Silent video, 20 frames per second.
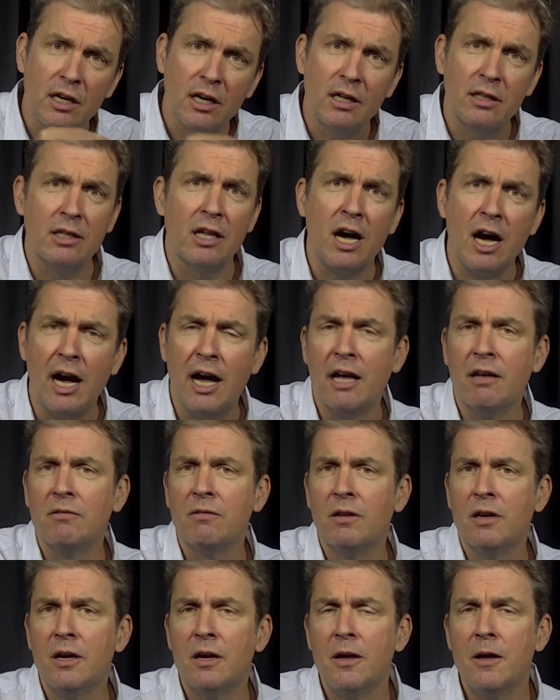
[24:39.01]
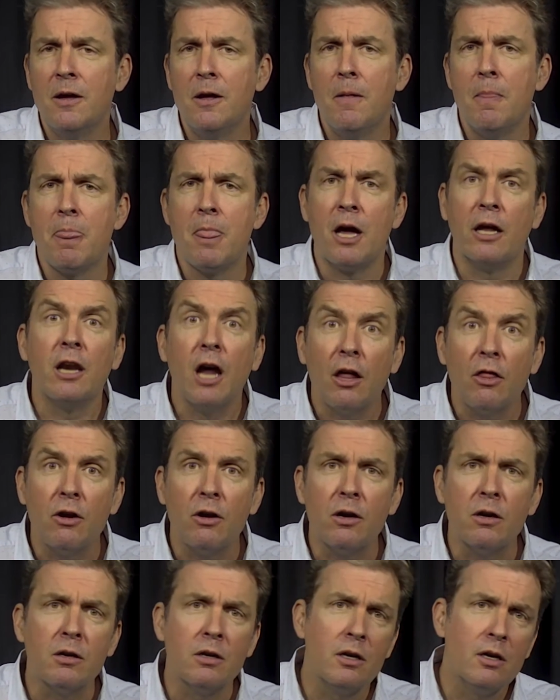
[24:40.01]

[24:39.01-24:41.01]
alive. Another